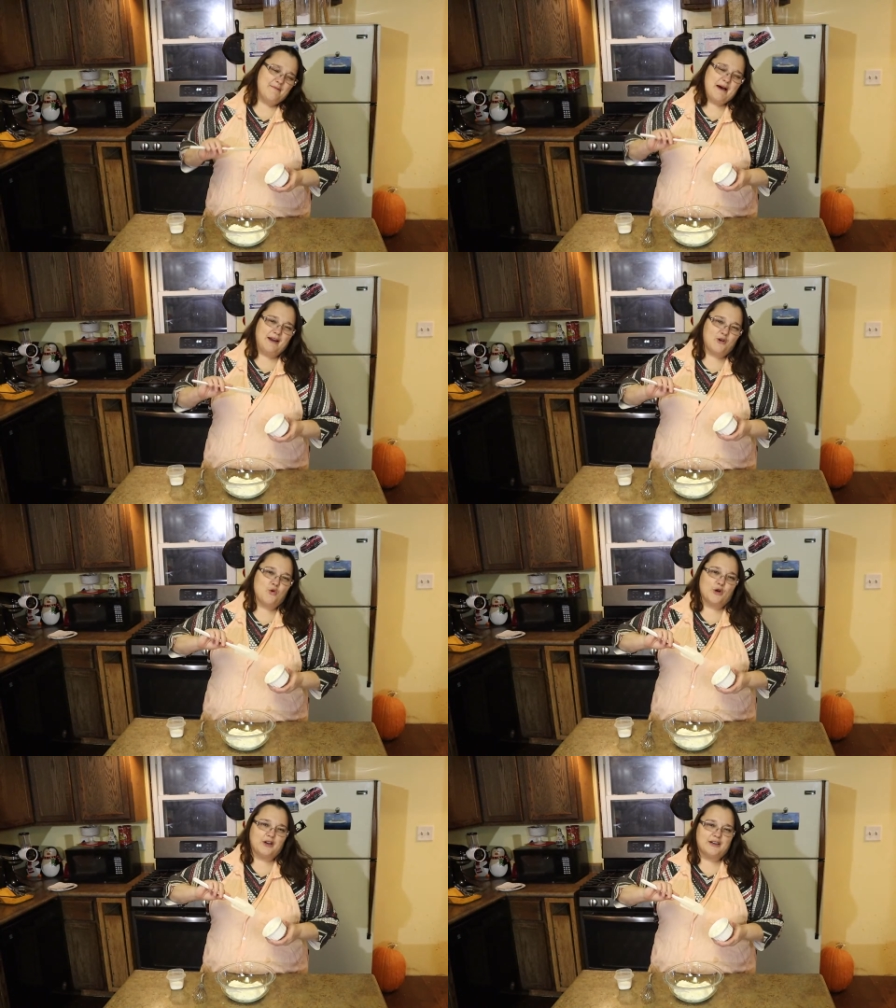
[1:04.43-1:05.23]
about
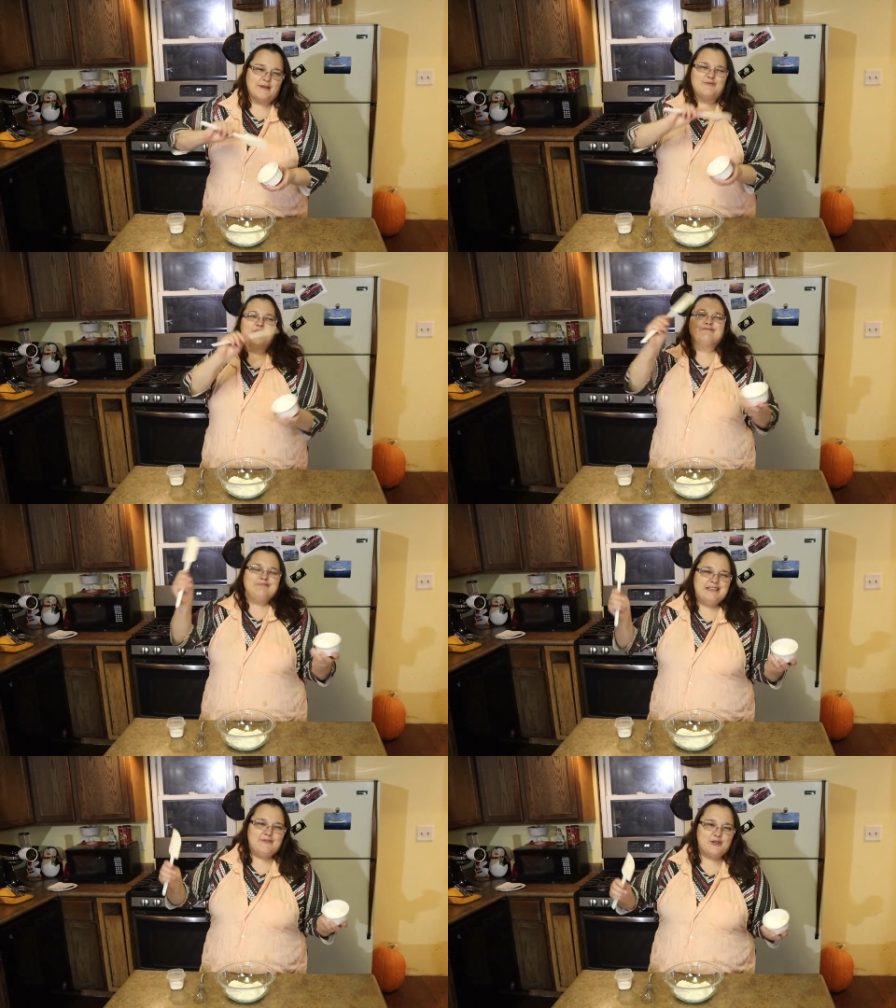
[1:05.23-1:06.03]
1/4 cup,
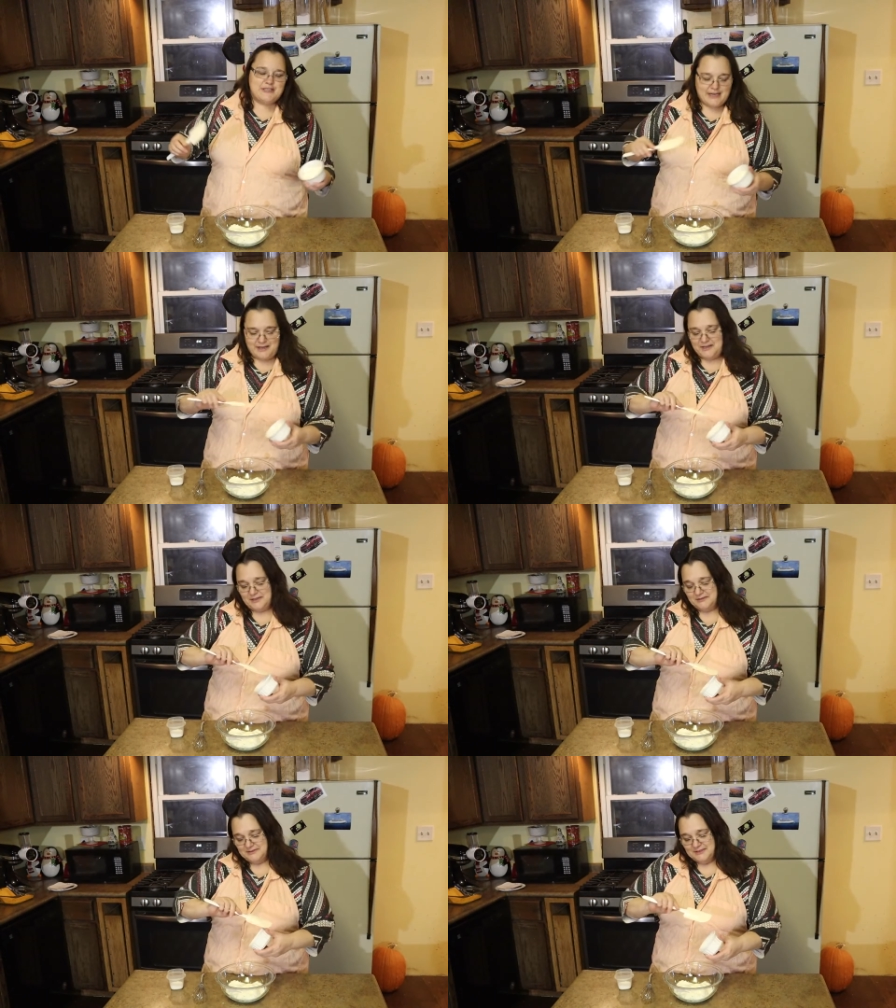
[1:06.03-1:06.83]
give or take.
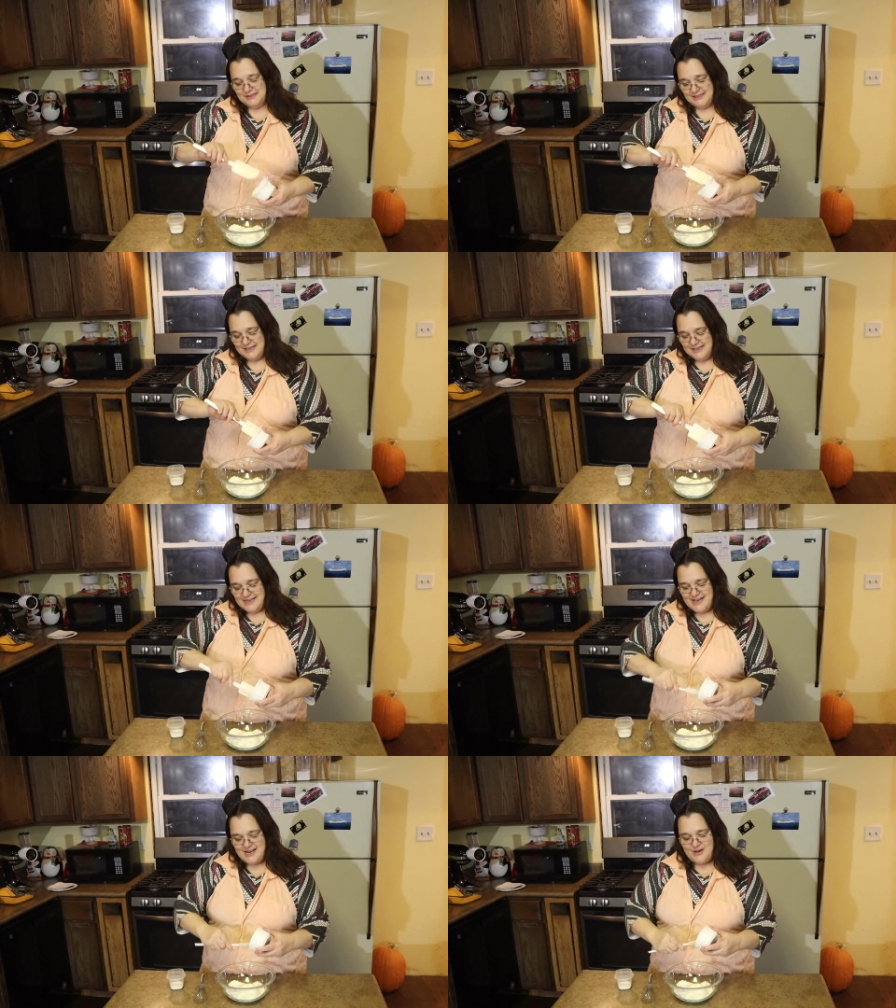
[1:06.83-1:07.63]

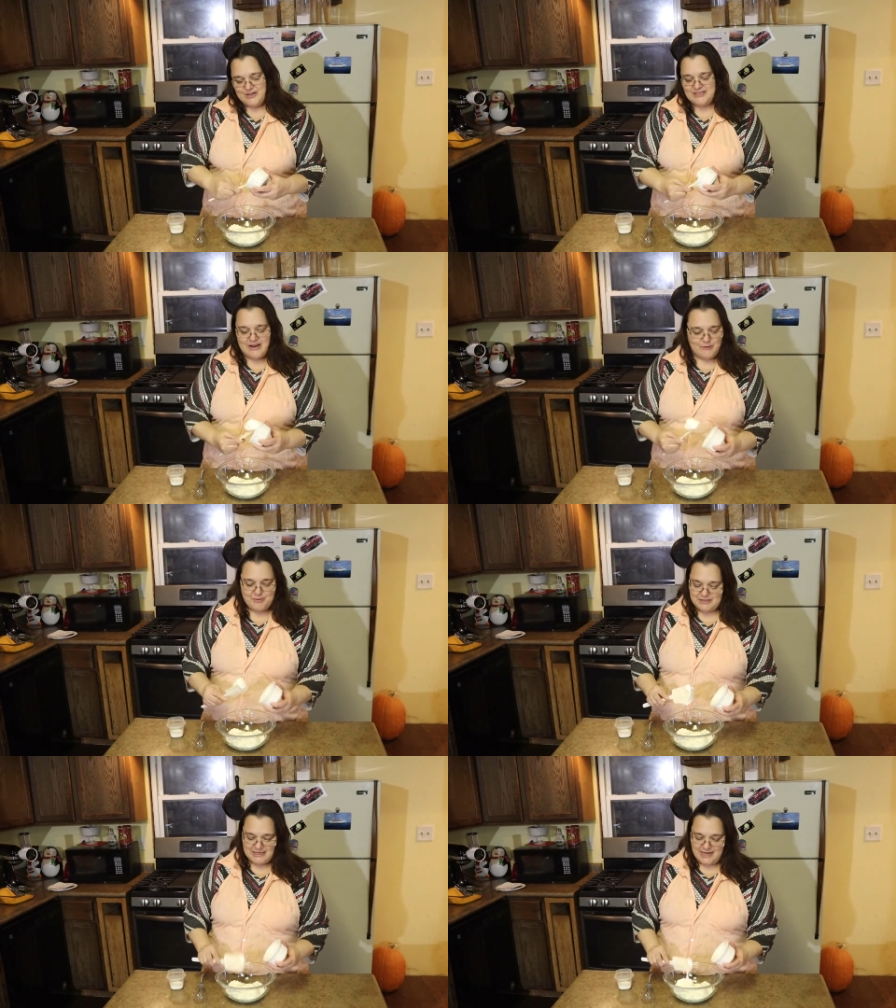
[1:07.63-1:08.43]
It's never
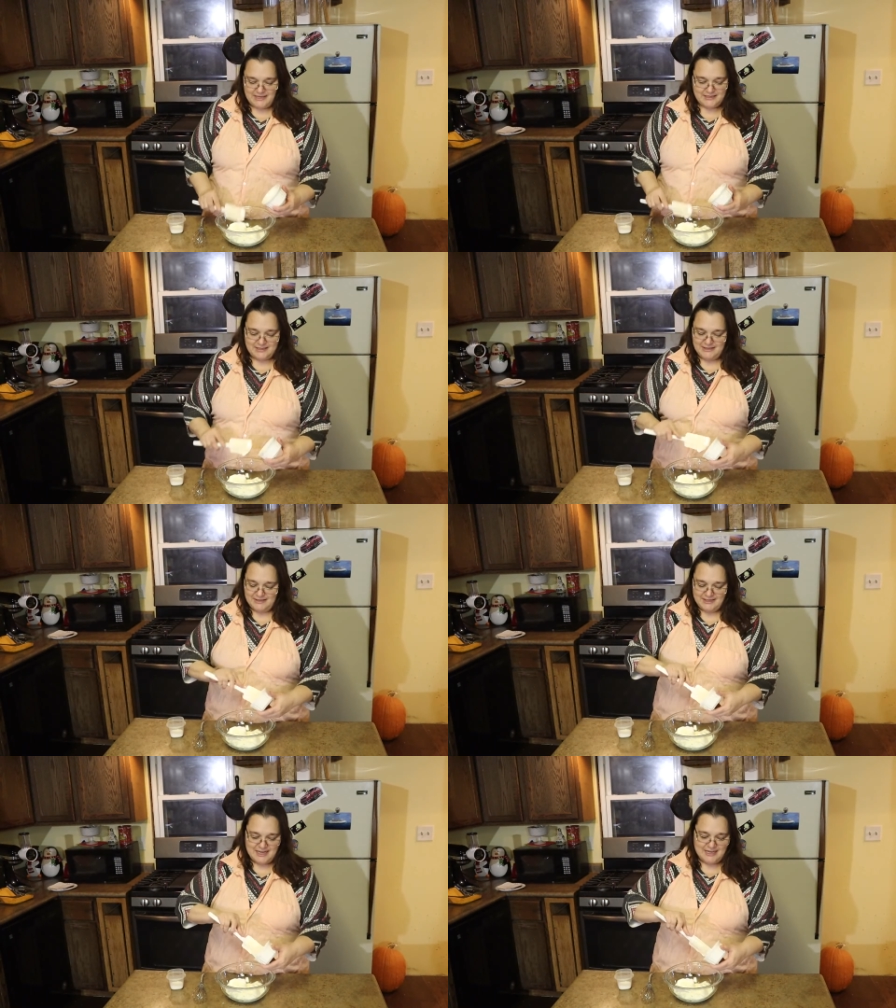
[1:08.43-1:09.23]
precise in
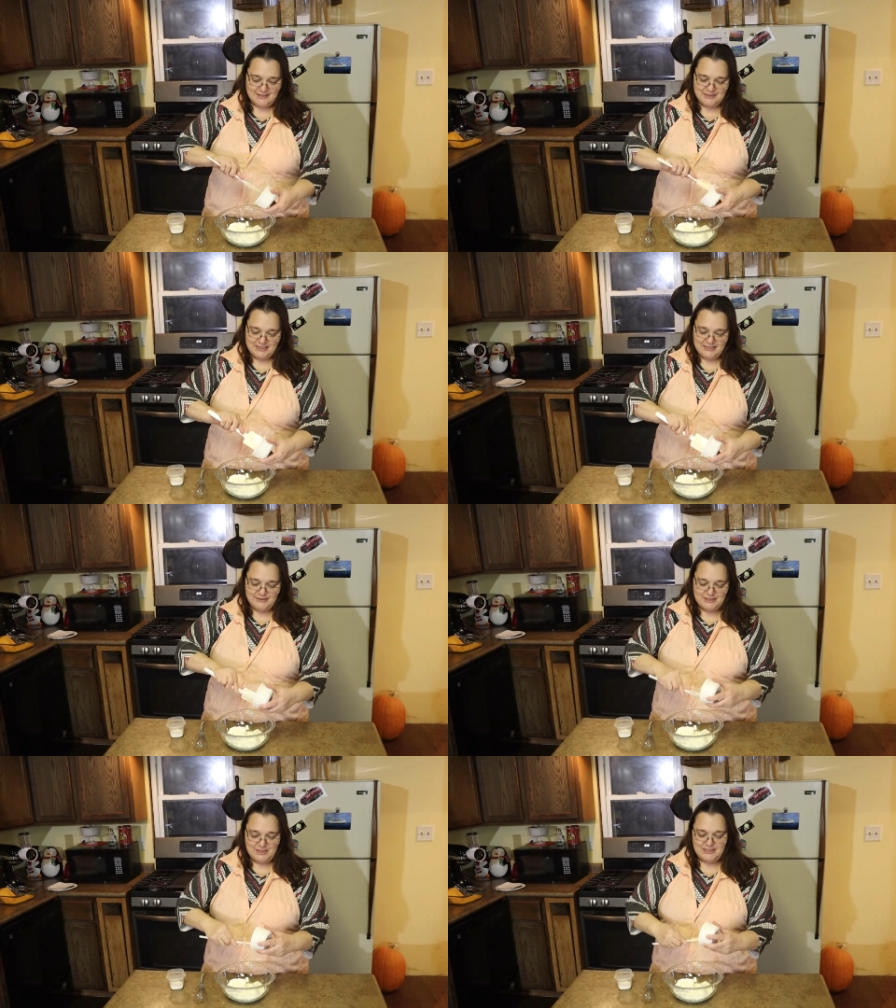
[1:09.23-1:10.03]
this house.
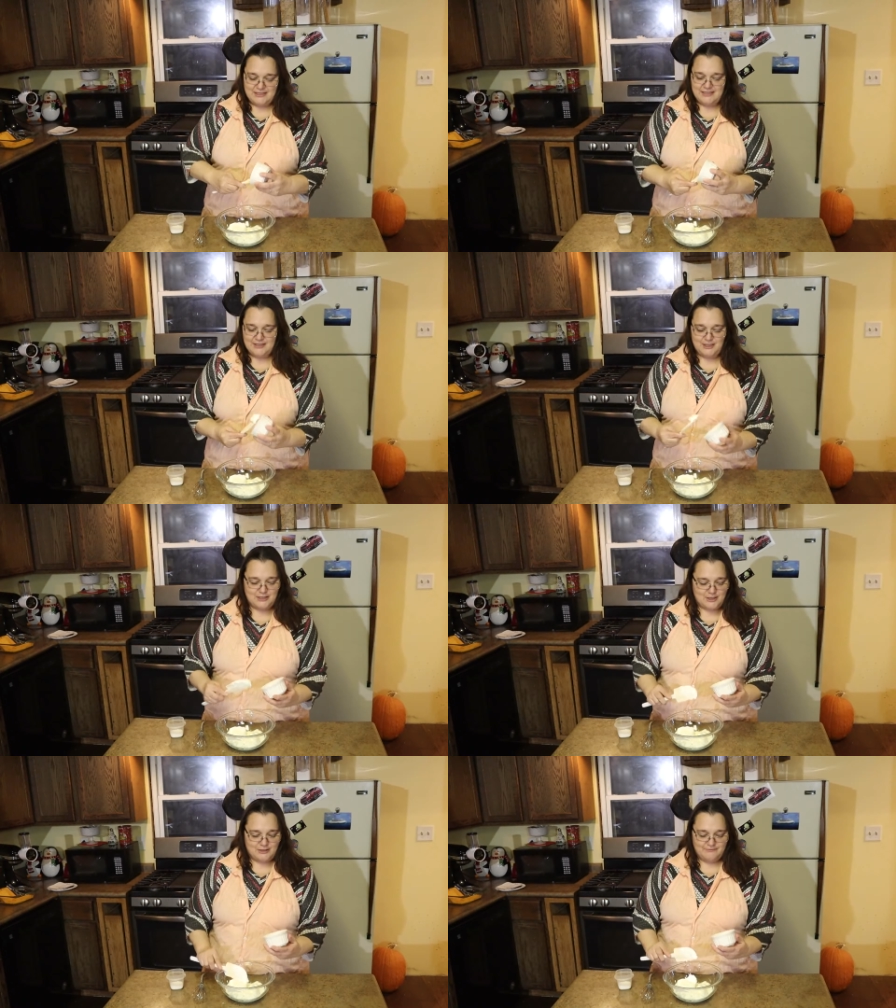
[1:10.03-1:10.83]
It's just as good
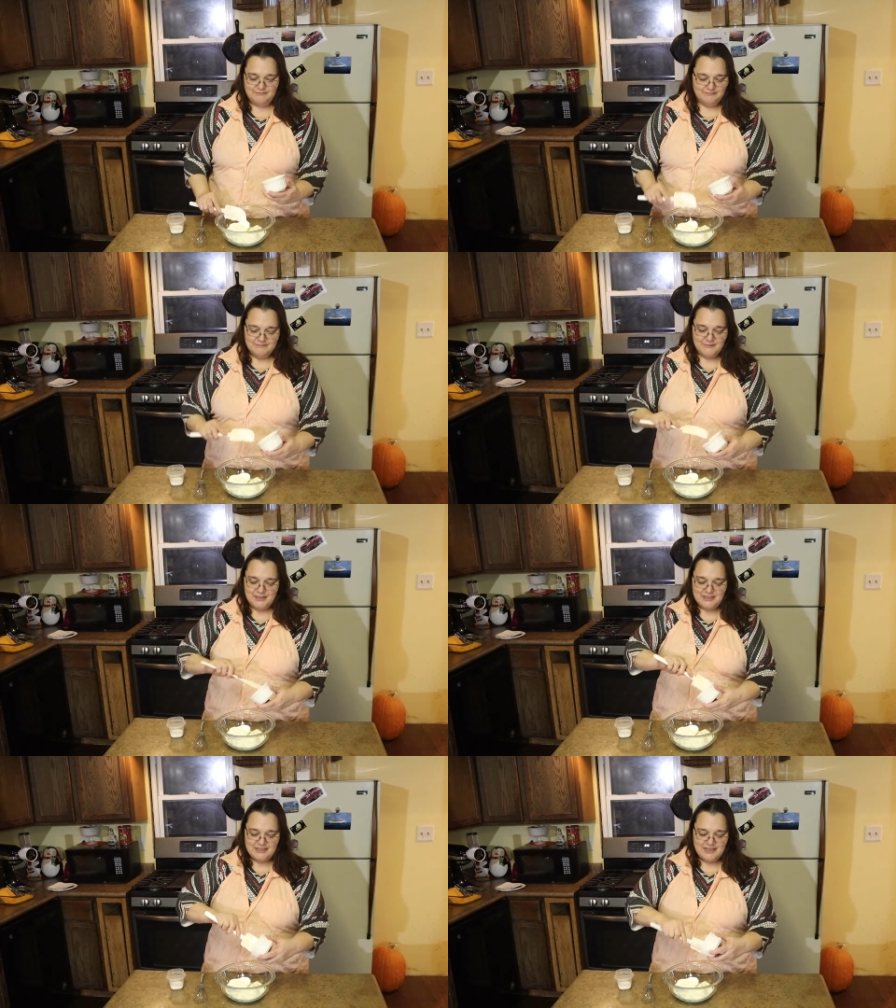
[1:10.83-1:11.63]

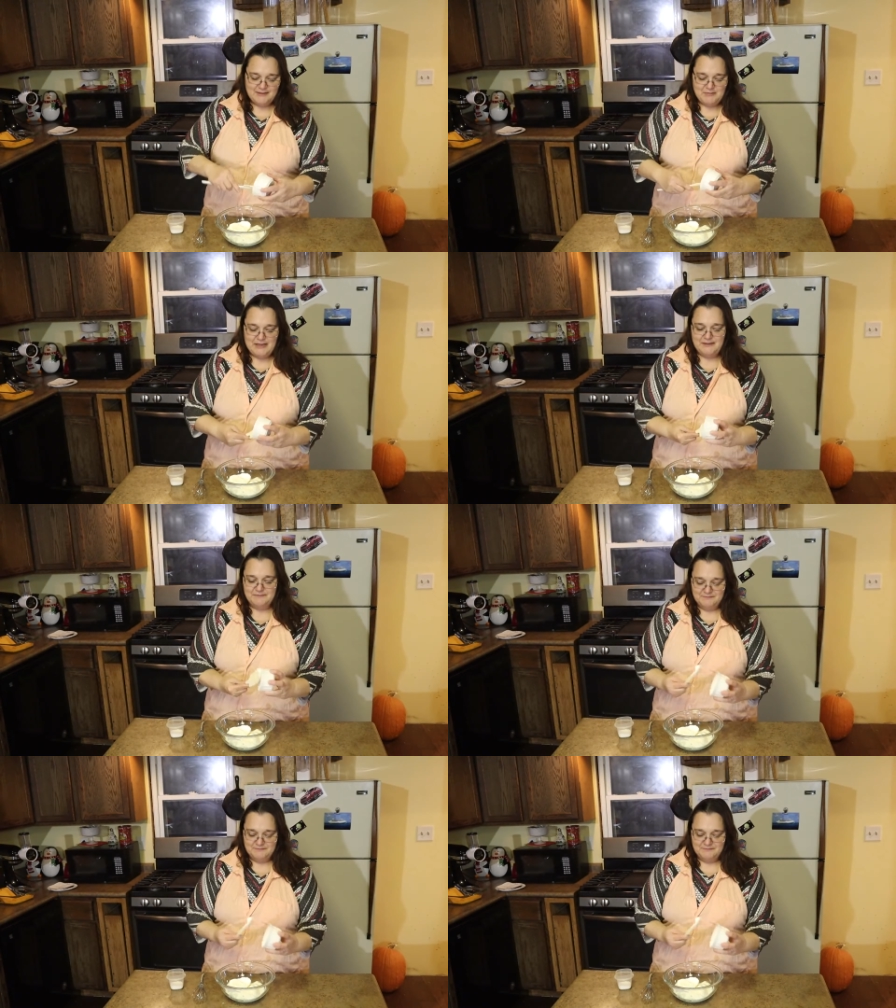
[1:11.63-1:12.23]
as it can be.